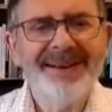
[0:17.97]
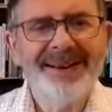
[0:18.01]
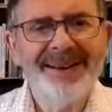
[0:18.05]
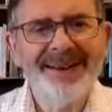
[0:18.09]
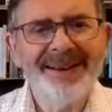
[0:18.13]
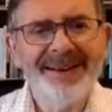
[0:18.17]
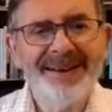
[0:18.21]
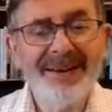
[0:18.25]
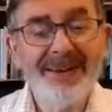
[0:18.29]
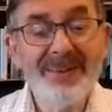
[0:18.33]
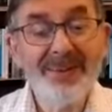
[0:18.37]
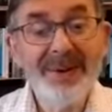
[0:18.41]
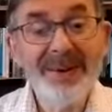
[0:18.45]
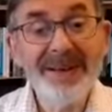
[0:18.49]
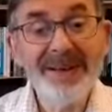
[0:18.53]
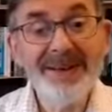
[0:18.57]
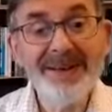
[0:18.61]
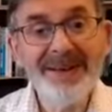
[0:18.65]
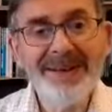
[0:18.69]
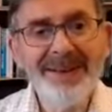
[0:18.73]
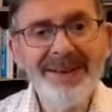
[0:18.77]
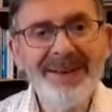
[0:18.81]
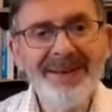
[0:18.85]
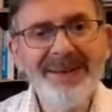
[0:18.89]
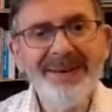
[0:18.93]

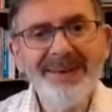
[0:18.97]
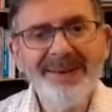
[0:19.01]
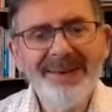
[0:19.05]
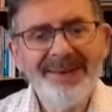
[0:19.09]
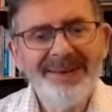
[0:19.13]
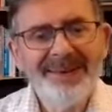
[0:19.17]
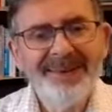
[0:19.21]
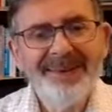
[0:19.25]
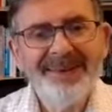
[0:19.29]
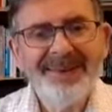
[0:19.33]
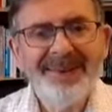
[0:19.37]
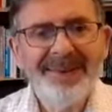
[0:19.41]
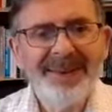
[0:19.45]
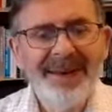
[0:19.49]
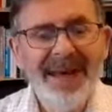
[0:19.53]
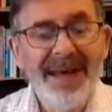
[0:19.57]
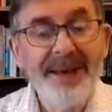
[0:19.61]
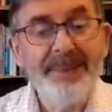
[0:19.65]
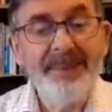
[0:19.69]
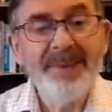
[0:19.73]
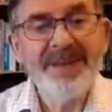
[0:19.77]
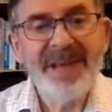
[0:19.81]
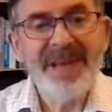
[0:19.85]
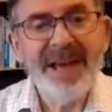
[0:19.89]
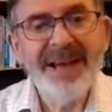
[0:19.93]
When
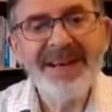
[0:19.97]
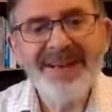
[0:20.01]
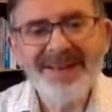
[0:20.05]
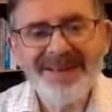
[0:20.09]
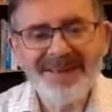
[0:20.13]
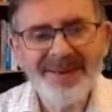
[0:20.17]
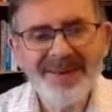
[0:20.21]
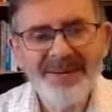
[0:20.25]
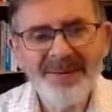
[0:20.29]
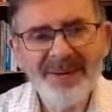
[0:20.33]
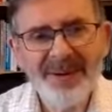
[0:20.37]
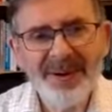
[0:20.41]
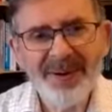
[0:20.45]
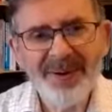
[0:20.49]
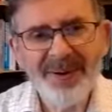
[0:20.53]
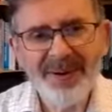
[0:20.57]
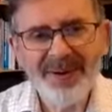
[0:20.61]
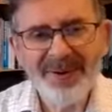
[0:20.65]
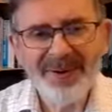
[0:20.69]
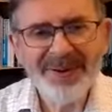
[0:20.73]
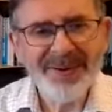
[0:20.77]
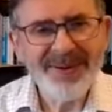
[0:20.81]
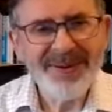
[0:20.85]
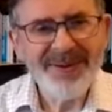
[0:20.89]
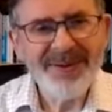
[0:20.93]
Hamish Henderson
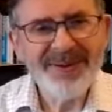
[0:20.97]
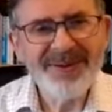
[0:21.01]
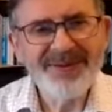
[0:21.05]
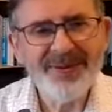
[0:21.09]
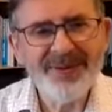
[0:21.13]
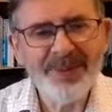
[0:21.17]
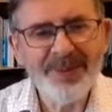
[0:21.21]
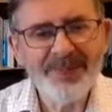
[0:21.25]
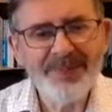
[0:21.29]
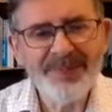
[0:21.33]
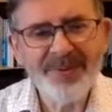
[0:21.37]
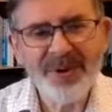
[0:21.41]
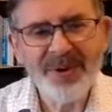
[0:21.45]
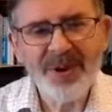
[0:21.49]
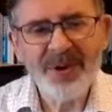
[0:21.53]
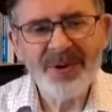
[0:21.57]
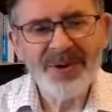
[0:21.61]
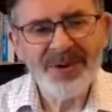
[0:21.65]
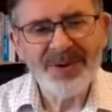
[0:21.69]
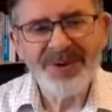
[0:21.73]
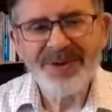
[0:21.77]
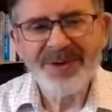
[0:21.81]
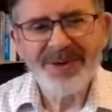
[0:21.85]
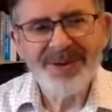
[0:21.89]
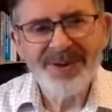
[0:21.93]
recorded this from
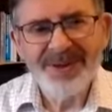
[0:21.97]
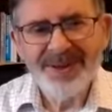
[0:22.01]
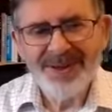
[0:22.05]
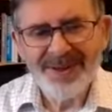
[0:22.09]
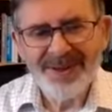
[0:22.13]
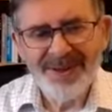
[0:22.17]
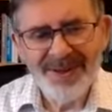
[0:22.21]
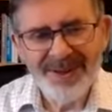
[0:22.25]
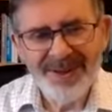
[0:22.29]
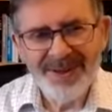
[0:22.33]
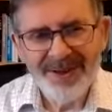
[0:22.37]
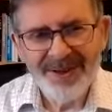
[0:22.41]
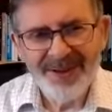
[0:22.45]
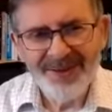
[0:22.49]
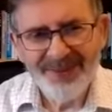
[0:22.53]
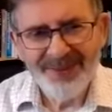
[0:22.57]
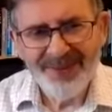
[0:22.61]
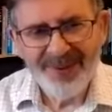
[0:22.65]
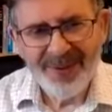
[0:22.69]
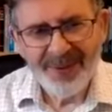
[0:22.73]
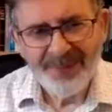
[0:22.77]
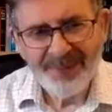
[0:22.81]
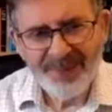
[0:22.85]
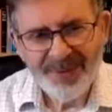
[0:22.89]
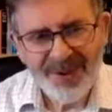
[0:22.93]
Jock,
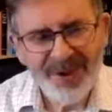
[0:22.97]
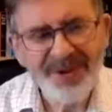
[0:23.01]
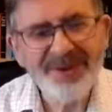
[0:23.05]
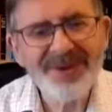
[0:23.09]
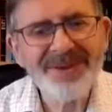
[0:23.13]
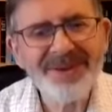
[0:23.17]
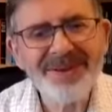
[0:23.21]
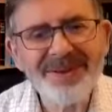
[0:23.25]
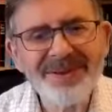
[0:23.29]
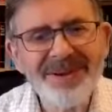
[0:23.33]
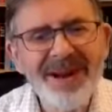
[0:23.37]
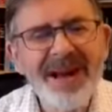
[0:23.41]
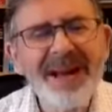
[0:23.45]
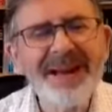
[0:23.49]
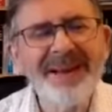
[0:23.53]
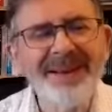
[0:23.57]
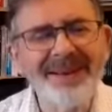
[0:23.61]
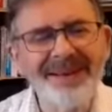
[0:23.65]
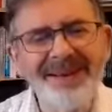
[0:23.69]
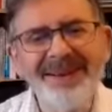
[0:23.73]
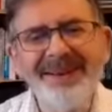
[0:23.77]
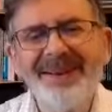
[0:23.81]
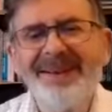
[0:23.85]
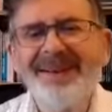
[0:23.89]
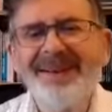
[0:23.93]
from John Strachan,